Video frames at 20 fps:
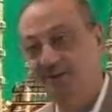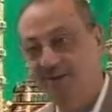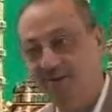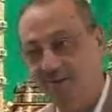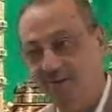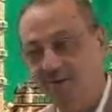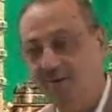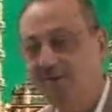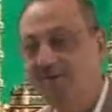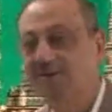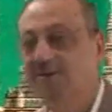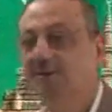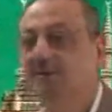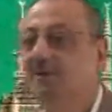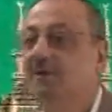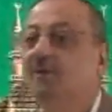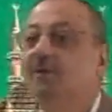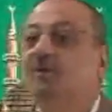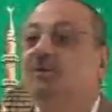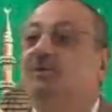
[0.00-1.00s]
a lot
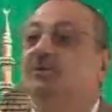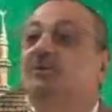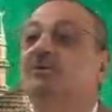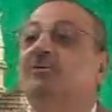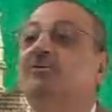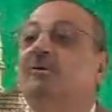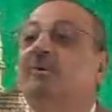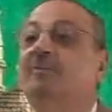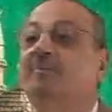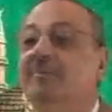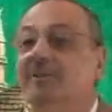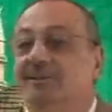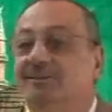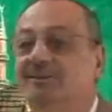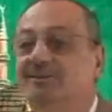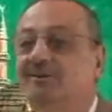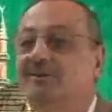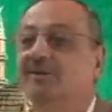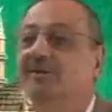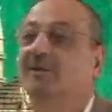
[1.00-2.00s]
you will
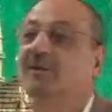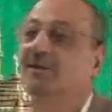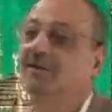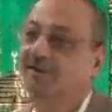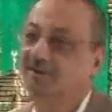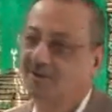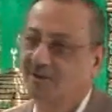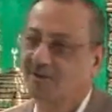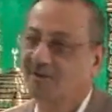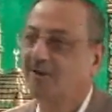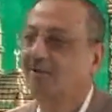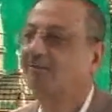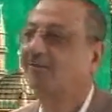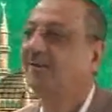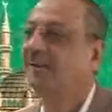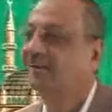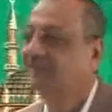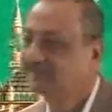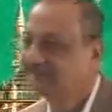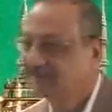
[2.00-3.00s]
miss a lot of
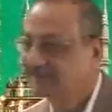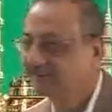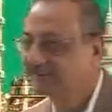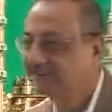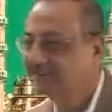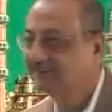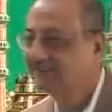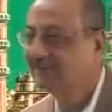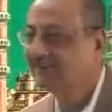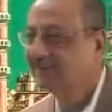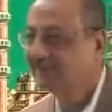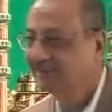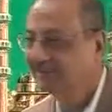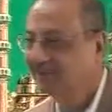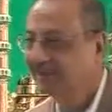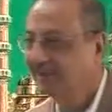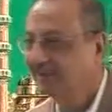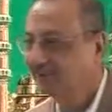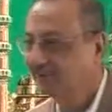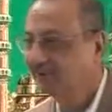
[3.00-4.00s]
lessons.
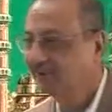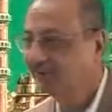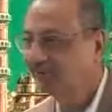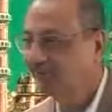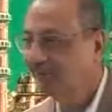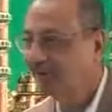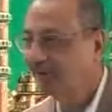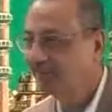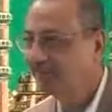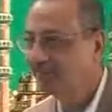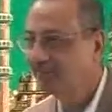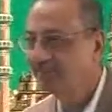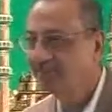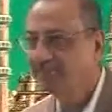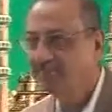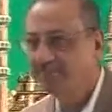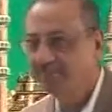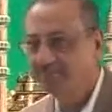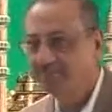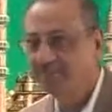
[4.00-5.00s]
Are you with me?
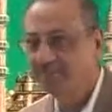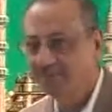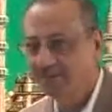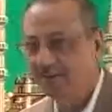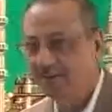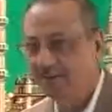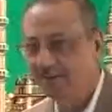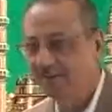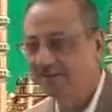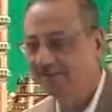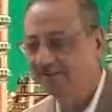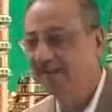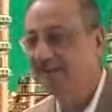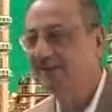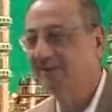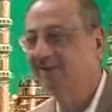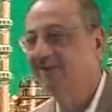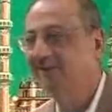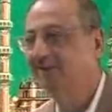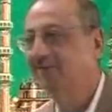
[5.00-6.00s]
That
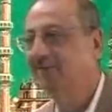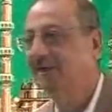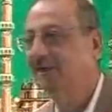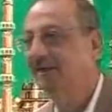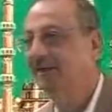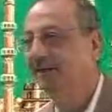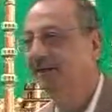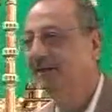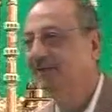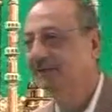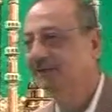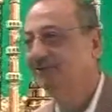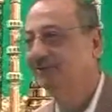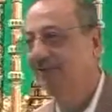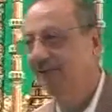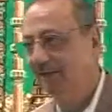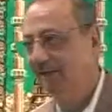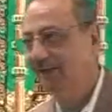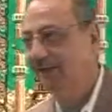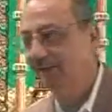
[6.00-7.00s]
is the way,
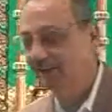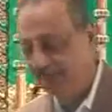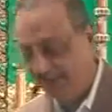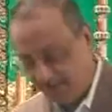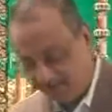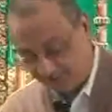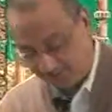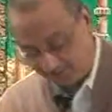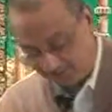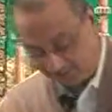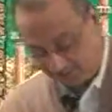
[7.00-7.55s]
inshallah. Sister